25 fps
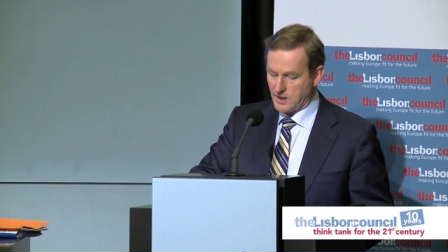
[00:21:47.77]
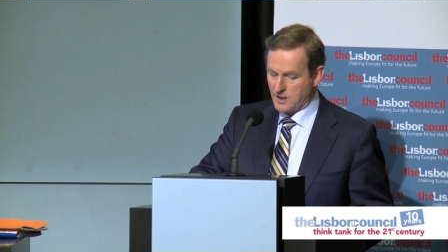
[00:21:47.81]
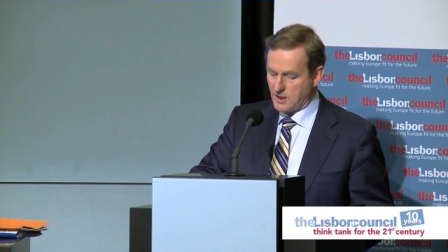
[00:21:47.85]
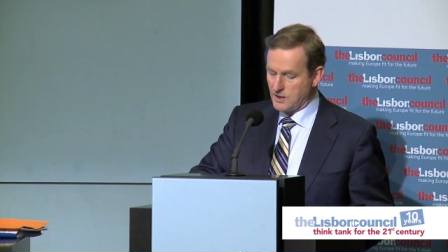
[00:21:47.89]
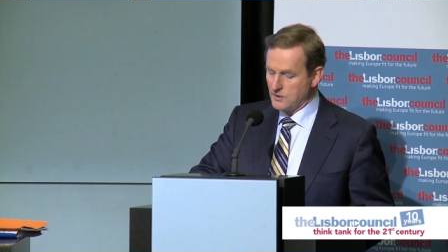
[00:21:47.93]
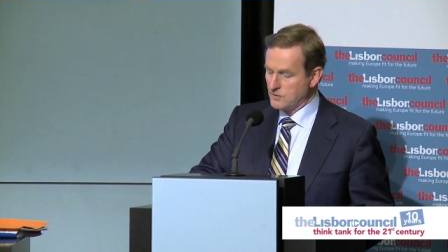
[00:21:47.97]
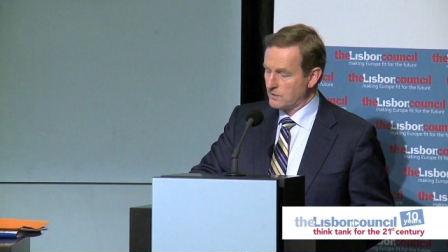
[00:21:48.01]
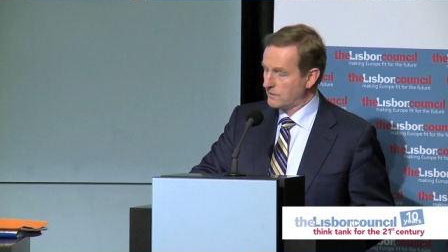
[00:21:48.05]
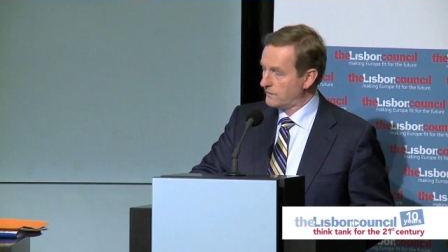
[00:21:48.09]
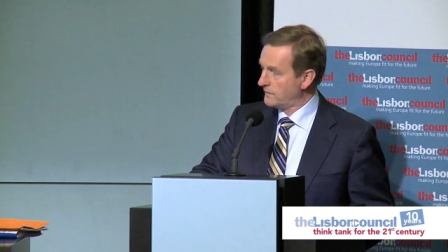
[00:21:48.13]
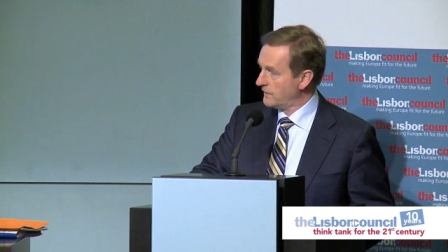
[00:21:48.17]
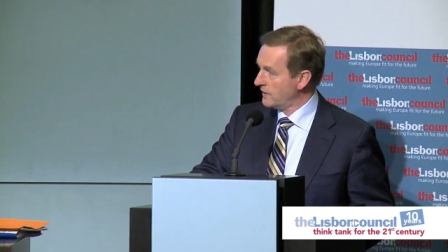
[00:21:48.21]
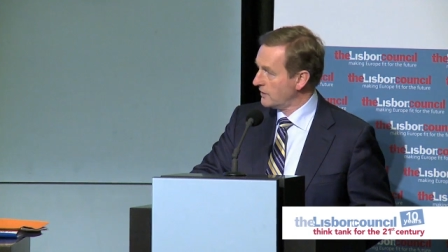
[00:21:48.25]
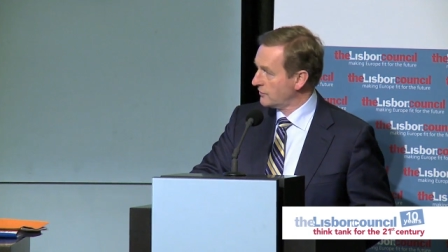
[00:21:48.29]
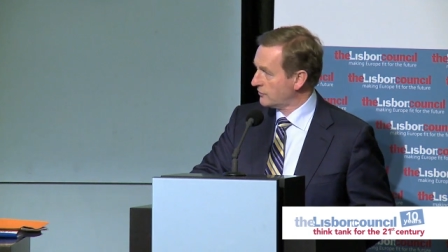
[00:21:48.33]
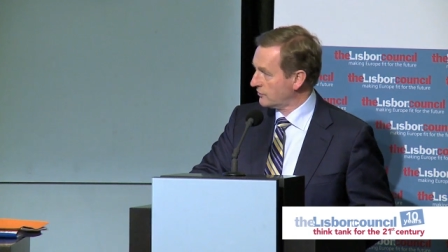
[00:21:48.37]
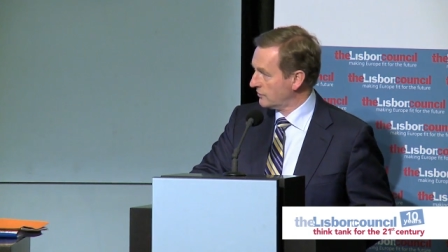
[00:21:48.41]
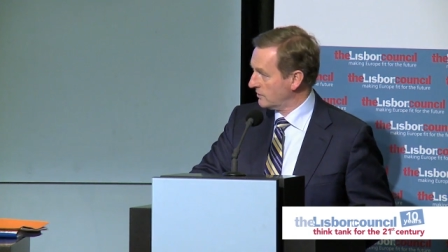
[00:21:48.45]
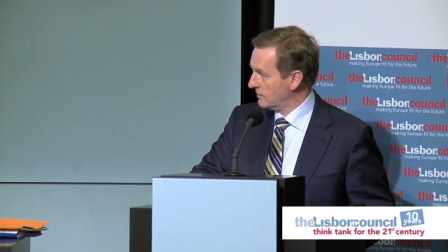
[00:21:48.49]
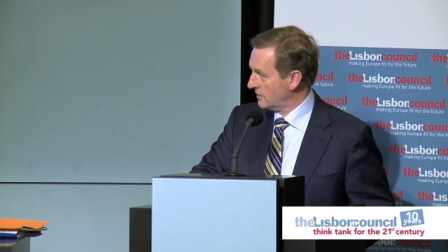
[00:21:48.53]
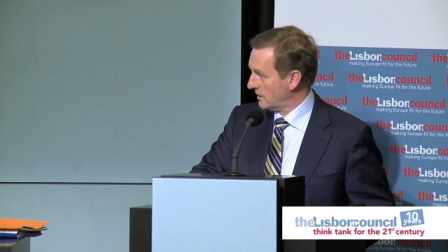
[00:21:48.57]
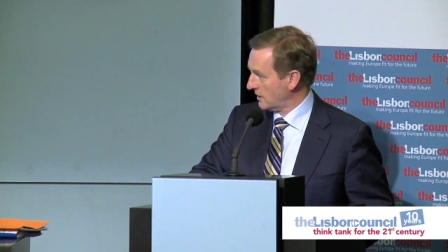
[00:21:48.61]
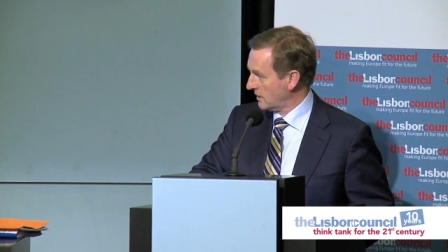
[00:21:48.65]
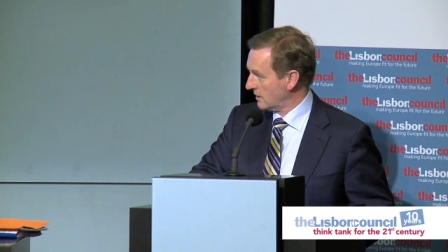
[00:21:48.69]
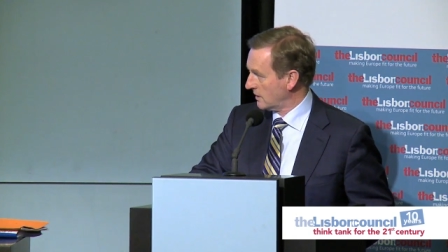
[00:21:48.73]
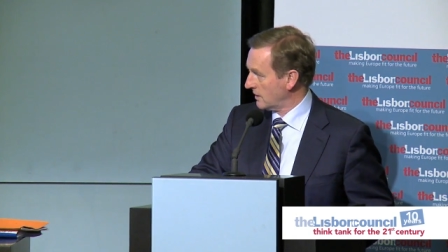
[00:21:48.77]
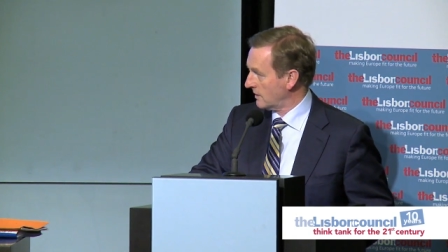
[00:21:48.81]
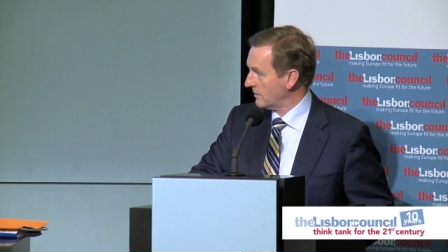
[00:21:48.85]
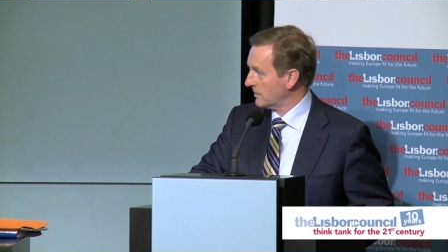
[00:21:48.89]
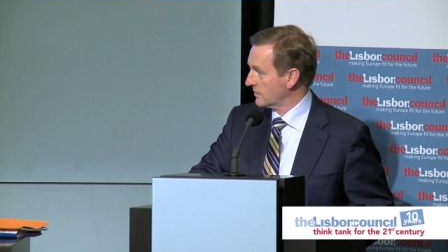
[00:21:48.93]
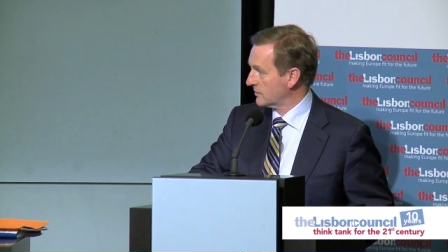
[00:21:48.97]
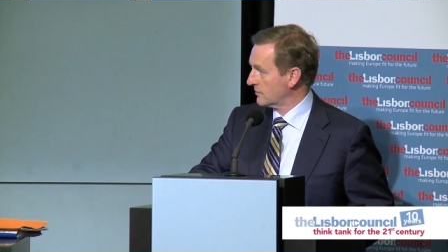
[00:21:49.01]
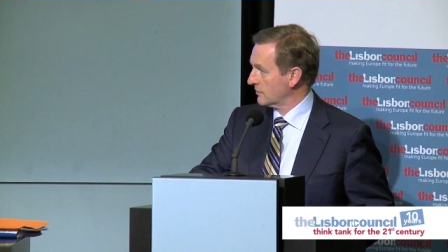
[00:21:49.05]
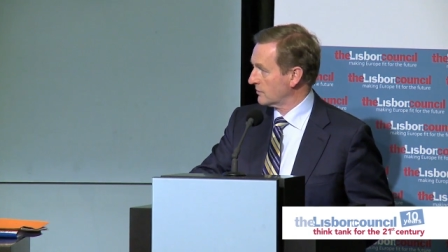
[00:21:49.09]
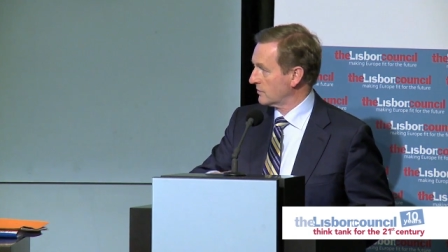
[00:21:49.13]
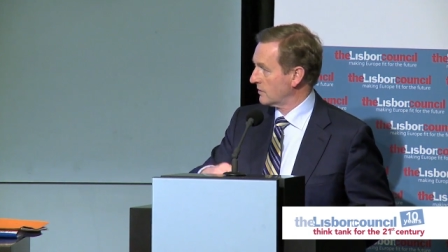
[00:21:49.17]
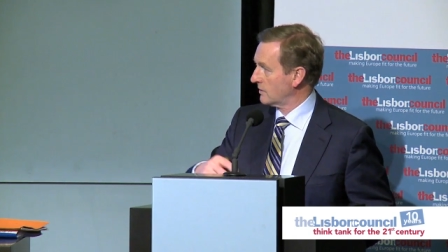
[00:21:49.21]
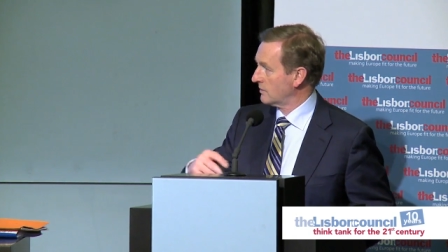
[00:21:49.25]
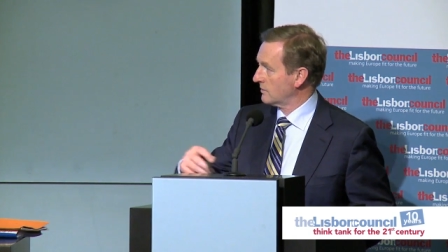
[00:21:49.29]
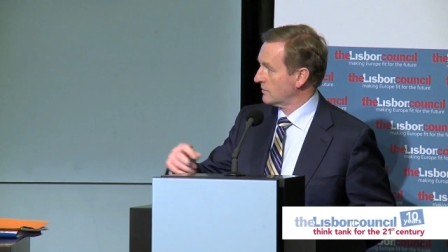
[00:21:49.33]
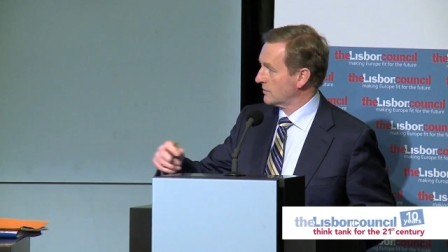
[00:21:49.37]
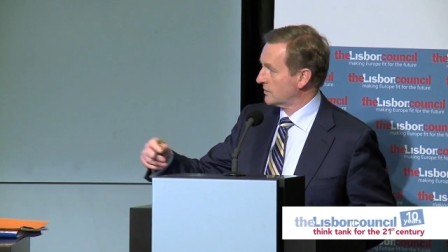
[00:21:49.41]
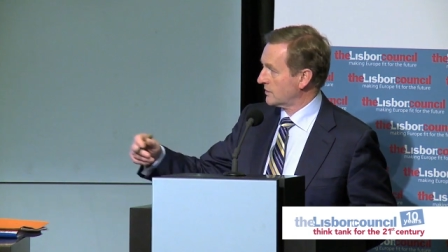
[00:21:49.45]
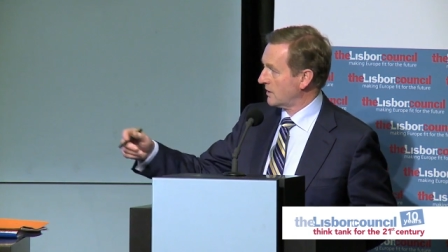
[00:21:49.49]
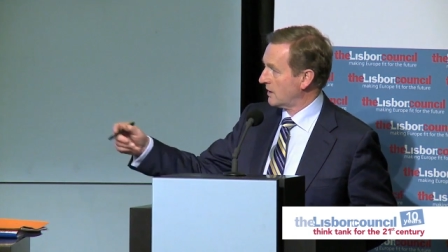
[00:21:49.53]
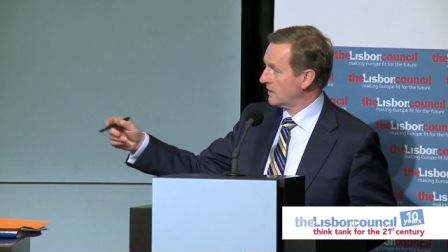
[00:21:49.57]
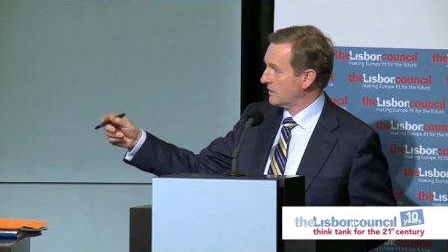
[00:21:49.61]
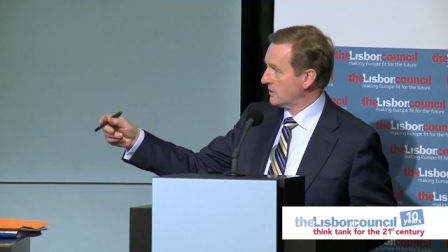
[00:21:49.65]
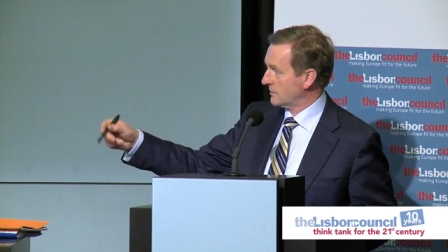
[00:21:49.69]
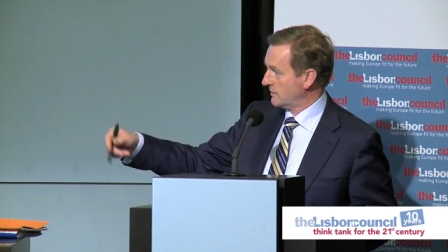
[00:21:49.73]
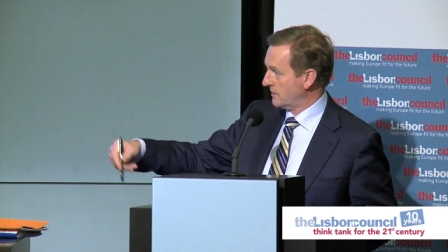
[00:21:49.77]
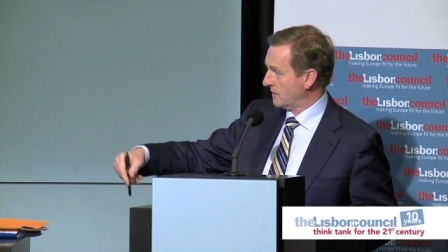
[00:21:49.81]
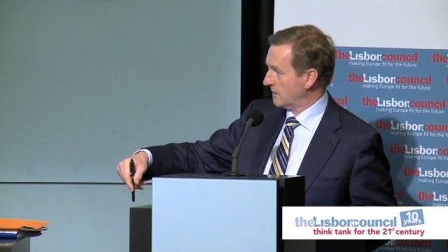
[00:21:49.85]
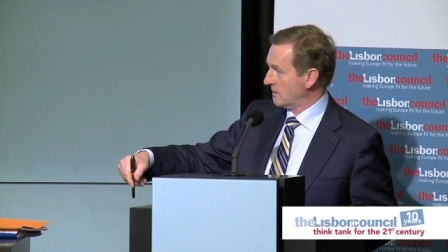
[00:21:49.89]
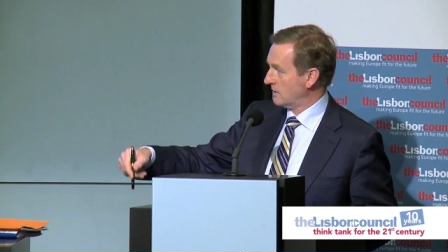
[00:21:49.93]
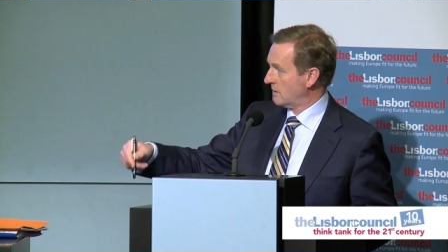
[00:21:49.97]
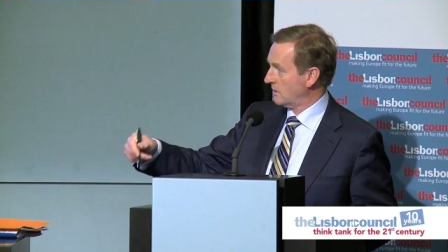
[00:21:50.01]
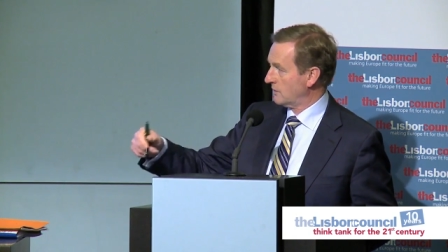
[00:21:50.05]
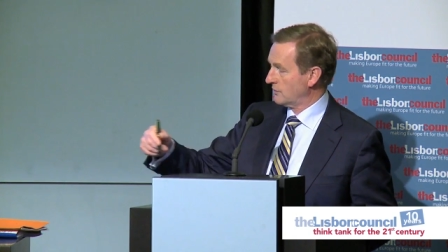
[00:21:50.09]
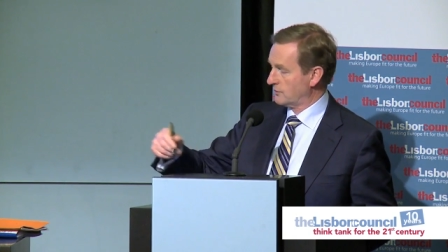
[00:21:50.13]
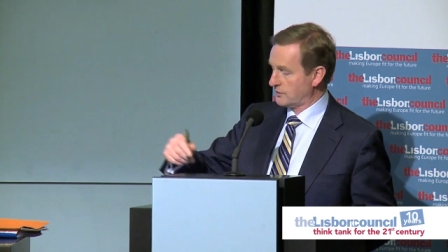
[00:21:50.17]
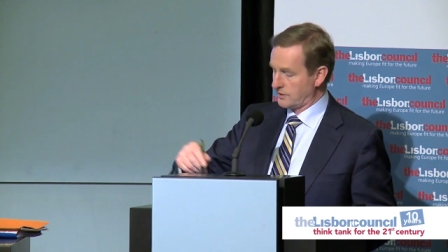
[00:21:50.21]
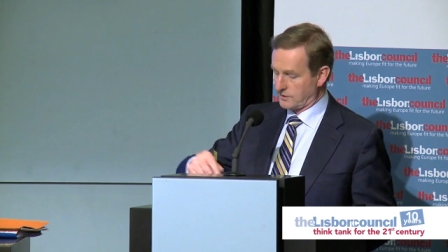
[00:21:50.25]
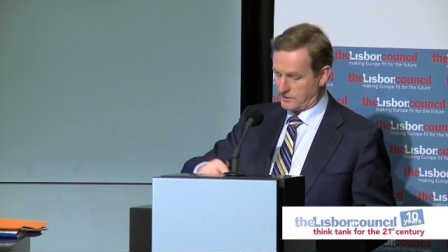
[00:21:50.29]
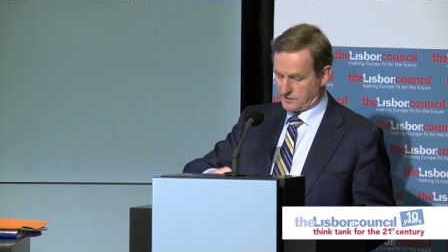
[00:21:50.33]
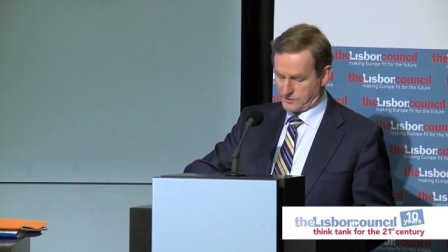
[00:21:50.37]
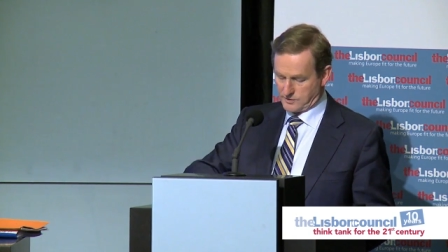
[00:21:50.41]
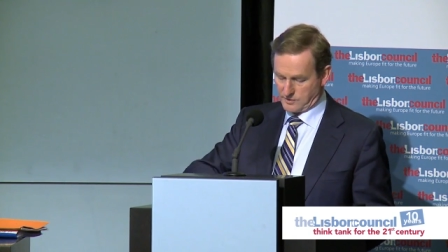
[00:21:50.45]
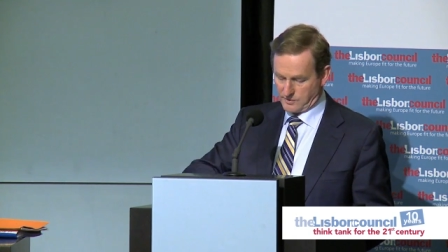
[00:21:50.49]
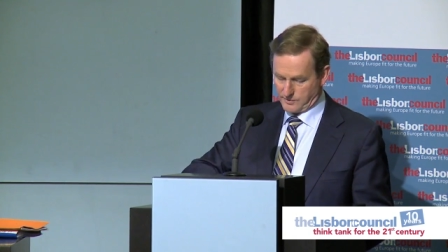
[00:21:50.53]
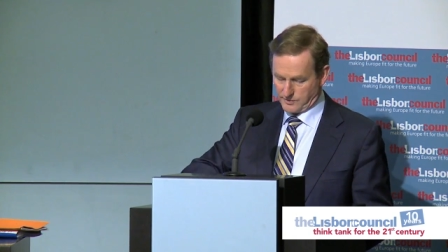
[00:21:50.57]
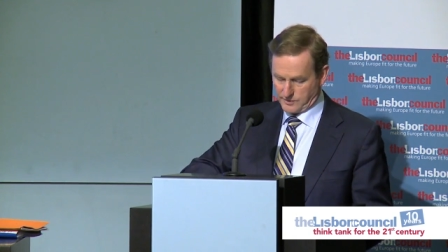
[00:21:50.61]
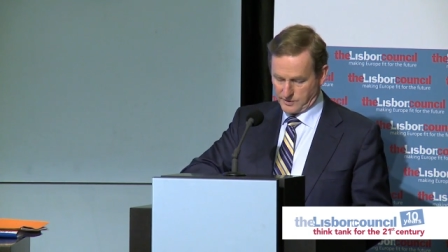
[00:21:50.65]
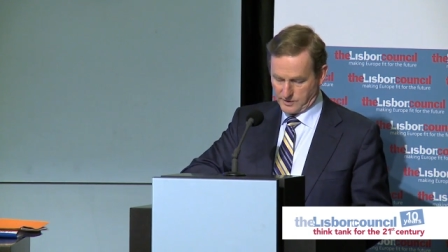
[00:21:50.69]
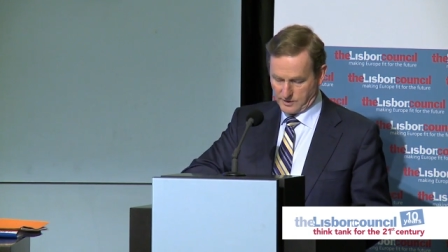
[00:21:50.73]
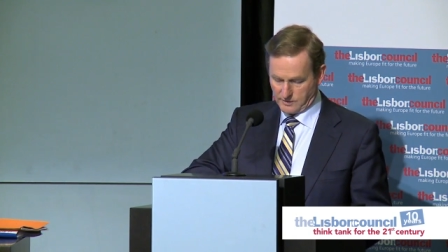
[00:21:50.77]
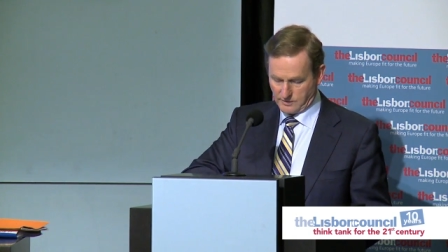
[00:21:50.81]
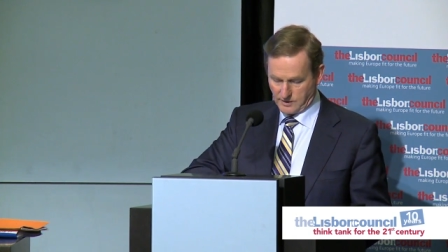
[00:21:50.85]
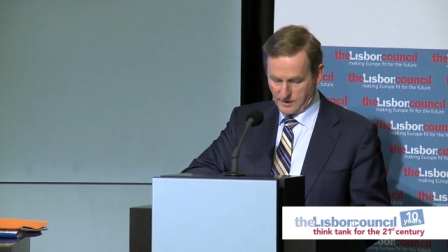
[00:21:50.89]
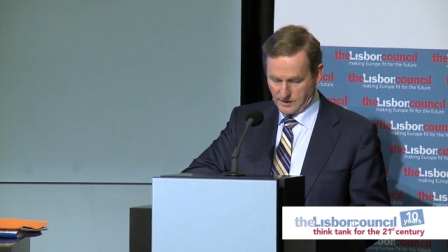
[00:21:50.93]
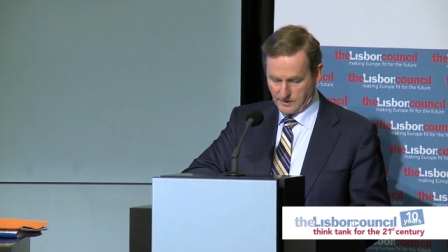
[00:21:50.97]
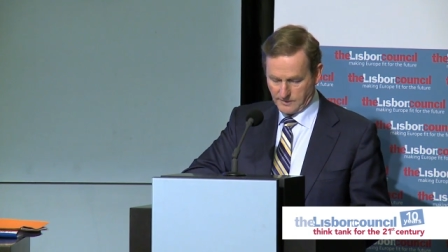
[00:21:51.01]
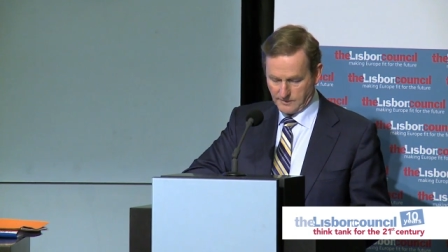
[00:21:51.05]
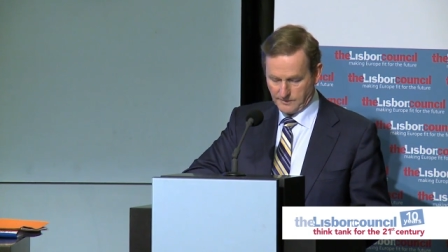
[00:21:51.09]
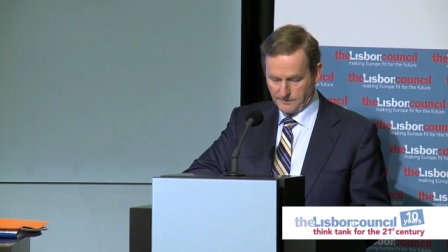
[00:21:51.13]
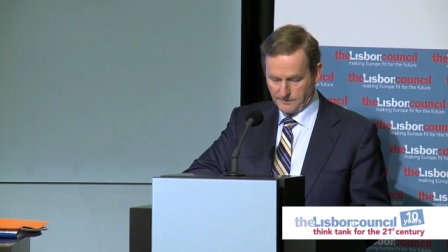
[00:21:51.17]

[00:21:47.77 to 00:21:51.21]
innovation economics, which I understand is being launched at the summit here.